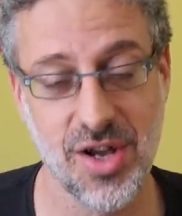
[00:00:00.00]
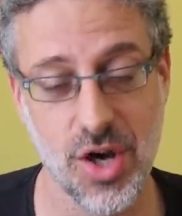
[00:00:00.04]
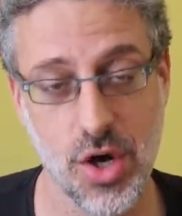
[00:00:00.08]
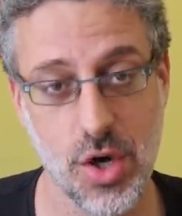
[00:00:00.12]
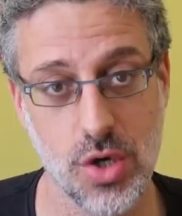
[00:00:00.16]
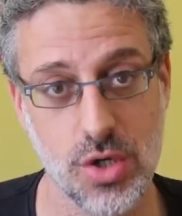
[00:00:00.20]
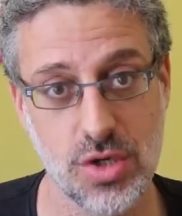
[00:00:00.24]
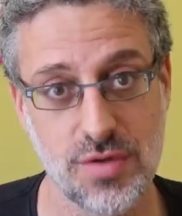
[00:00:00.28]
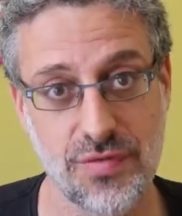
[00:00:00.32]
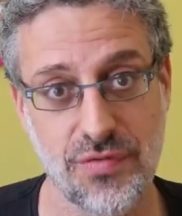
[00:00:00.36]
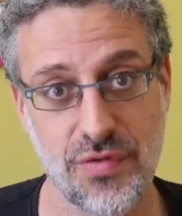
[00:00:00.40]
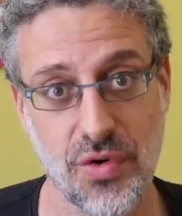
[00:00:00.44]

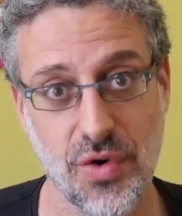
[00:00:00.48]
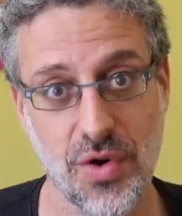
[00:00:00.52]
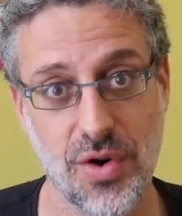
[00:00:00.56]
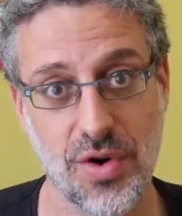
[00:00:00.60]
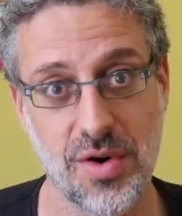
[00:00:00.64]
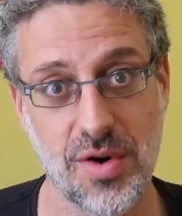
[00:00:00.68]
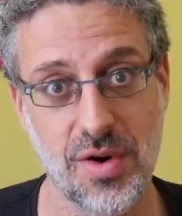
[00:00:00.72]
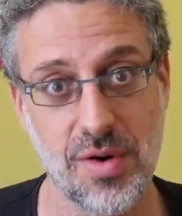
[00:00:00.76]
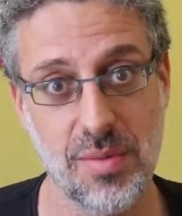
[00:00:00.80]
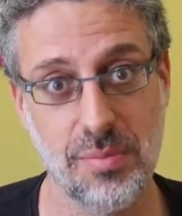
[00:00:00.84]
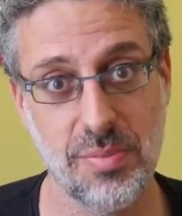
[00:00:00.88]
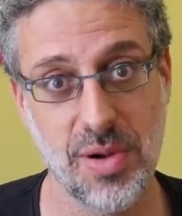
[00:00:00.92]
Ghost
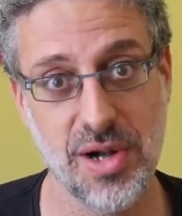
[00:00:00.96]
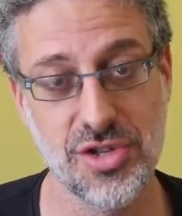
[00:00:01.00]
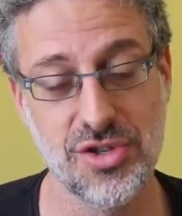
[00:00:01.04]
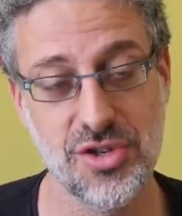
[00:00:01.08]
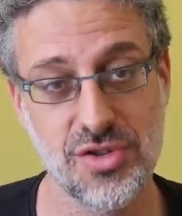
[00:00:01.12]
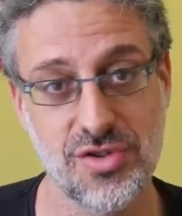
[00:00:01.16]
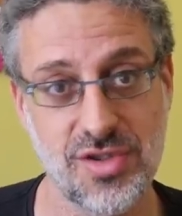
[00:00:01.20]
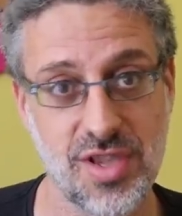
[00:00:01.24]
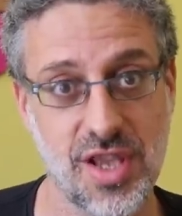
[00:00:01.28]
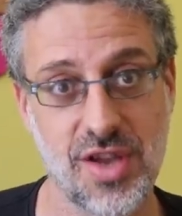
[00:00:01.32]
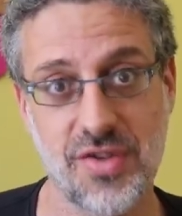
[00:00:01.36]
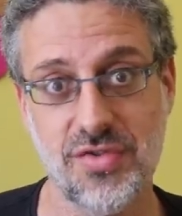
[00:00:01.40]
for
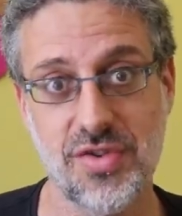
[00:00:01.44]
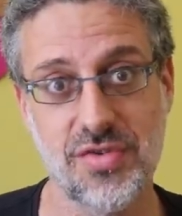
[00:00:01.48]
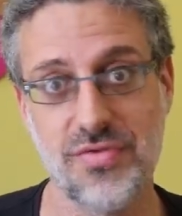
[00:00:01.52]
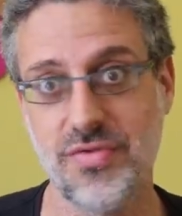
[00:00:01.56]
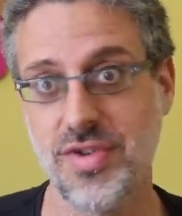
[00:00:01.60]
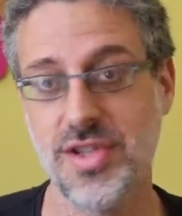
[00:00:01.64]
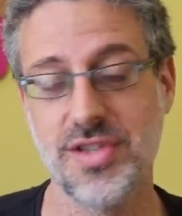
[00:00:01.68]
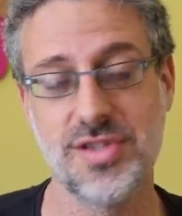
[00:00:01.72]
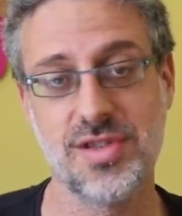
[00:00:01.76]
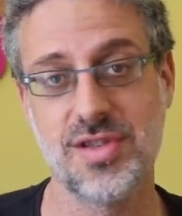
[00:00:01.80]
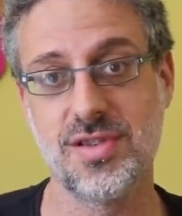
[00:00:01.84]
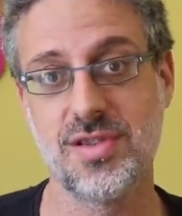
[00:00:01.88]
budgetary
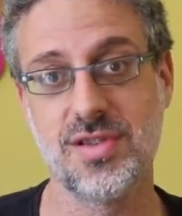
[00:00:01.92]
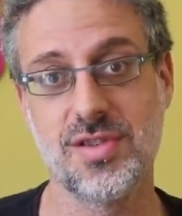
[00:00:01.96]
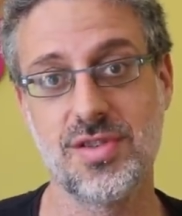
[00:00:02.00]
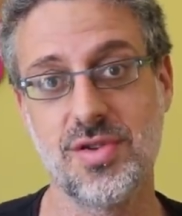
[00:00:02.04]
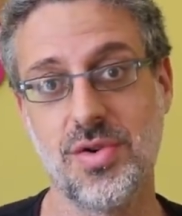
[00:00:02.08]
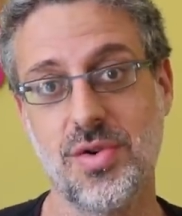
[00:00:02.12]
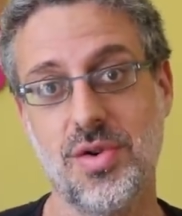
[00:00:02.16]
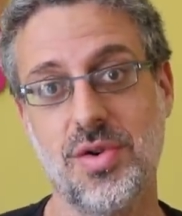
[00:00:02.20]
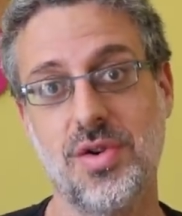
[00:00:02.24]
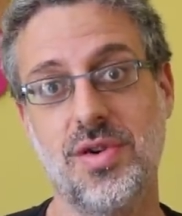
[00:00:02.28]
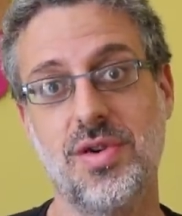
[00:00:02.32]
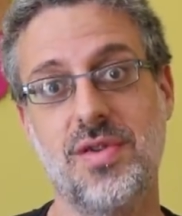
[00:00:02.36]

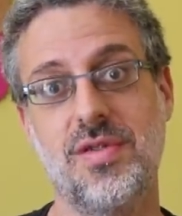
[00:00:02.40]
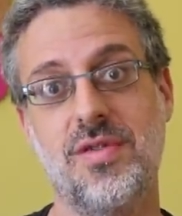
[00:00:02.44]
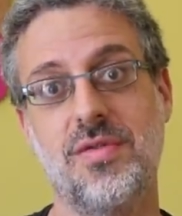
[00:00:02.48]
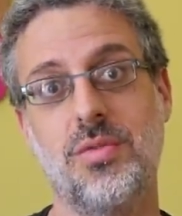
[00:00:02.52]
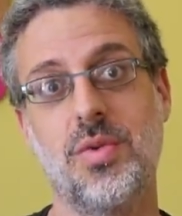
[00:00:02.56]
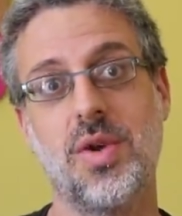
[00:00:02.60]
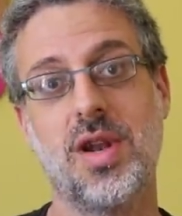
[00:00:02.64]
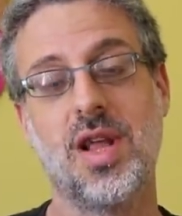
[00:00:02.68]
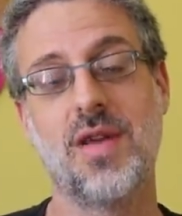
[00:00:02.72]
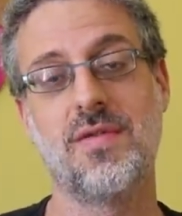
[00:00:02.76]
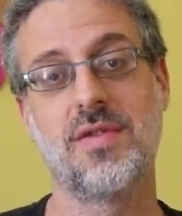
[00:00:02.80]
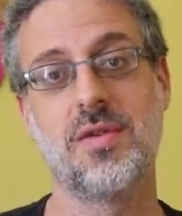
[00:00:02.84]
reasons or
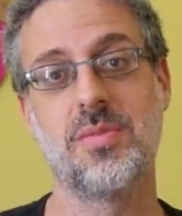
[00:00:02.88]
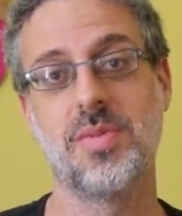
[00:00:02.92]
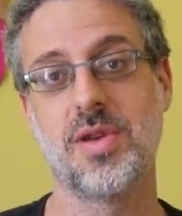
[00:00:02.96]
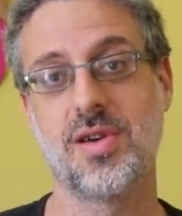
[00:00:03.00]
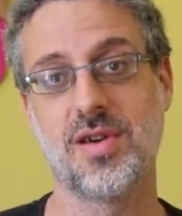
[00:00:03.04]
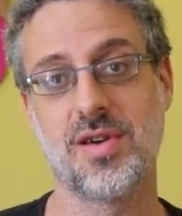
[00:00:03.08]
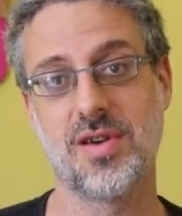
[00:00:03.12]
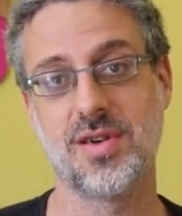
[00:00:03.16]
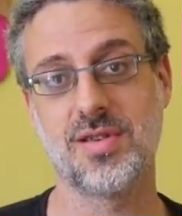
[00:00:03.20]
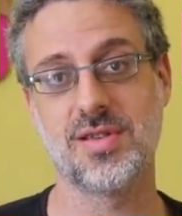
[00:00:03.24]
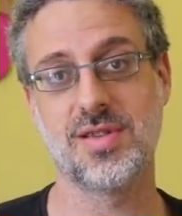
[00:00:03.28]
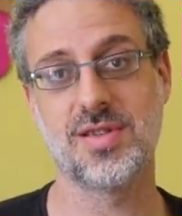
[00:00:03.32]
whatever
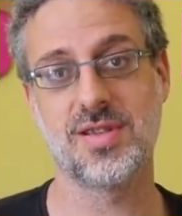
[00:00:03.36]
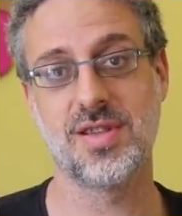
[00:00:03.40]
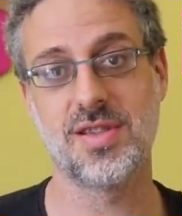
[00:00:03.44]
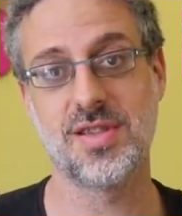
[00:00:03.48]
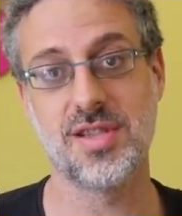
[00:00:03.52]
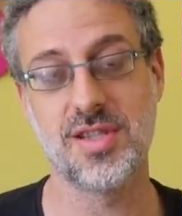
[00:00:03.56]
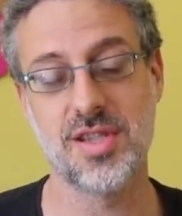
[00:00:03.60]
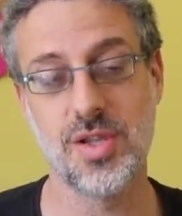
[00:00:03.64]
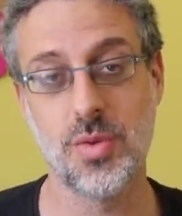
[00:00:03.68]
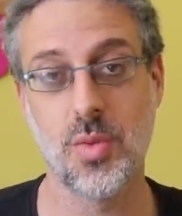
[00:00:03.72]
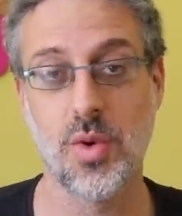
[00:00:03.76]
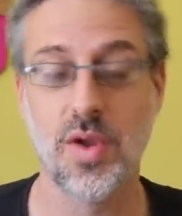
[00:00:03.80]
because
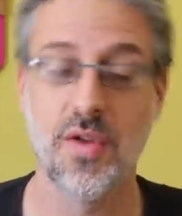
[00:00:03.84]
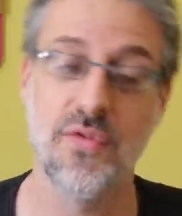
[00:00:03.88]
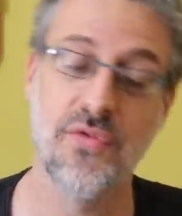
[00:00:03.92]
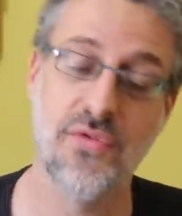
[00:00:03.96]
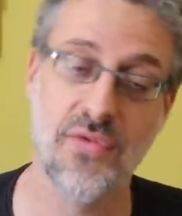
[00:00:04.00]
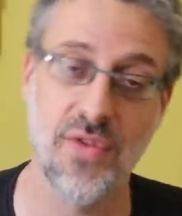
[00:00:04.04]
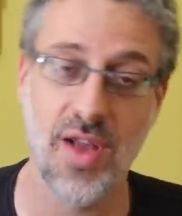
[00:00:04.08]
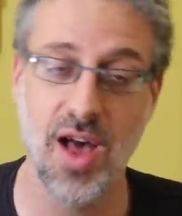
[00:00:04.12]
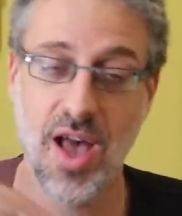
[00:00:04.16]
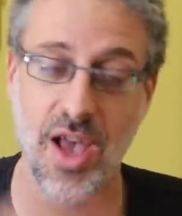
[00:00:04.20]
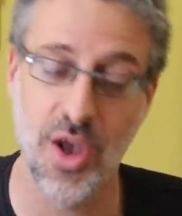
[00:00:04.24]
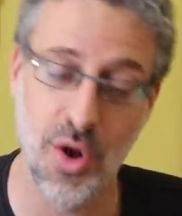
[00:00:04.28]
they didn't want to
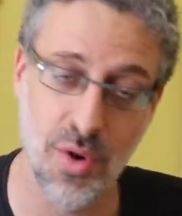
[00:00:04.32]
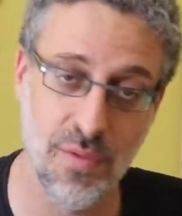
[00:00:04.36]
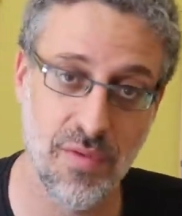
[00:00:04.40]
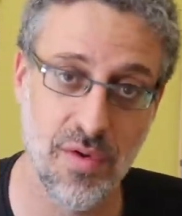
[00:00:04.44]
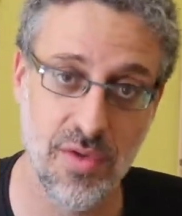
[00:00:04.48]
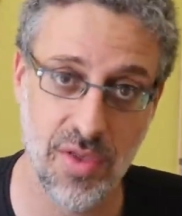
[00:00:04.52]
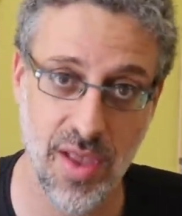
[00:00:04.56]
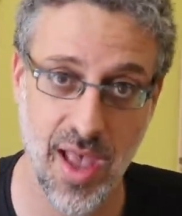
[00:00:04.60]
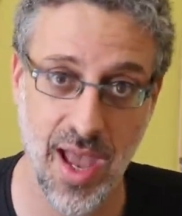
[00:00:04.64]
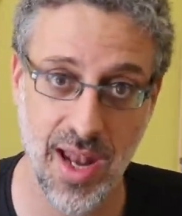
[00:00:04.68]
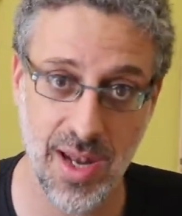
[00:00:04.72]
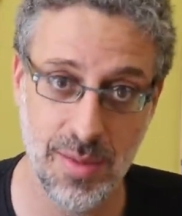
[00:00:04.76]
fly
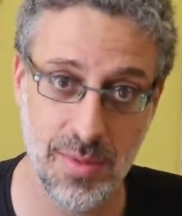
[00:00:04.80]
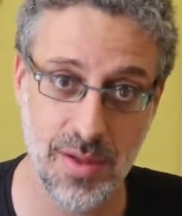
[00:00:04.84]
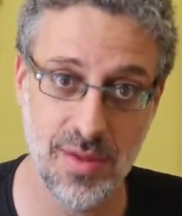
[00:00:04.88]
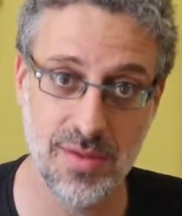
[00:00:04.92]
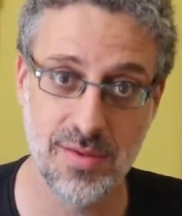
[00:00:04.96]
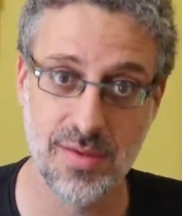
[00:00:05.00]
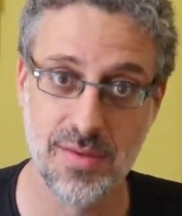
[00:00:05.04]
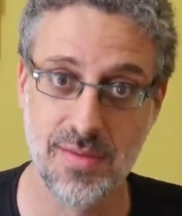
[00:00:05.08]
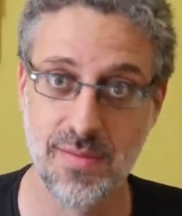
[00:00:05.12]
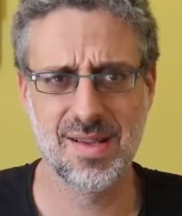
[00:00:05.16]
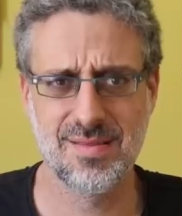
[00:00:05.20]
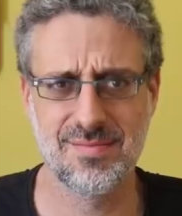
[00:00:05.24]
over the
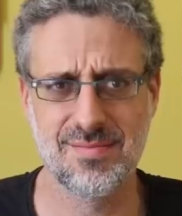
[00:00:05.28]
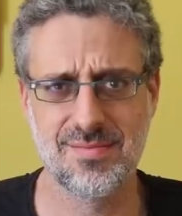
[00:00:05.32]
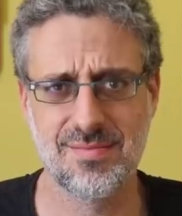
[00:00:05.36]
animal.